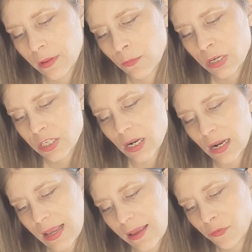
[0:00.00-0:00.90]
Which
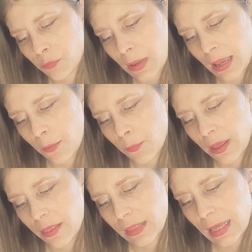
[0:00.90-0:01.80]
leaves me
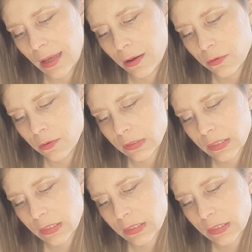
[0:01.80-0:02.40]
with L,